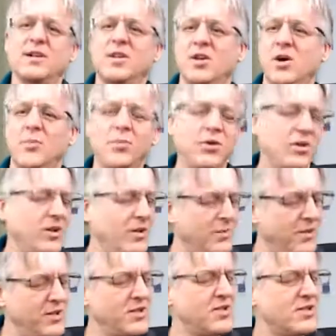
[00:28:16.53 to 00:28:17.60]
put a little
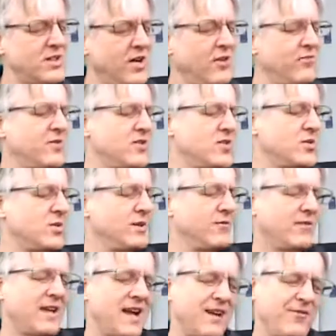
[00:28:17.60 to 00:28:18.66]
bit of yourself into it
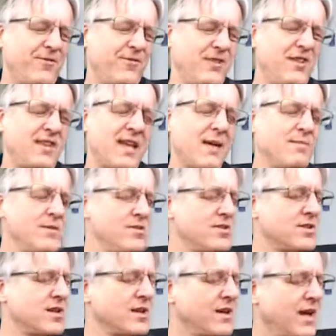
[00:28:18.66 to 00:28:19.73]
and kind of feel that
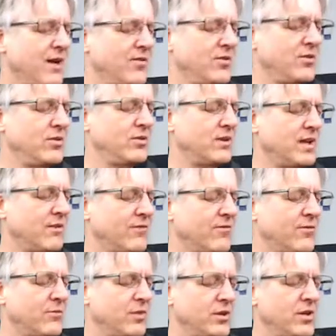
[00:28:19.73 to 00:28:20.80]
music after you get
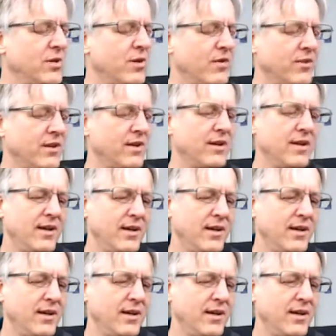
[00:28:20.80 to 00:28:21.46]
familiar with it,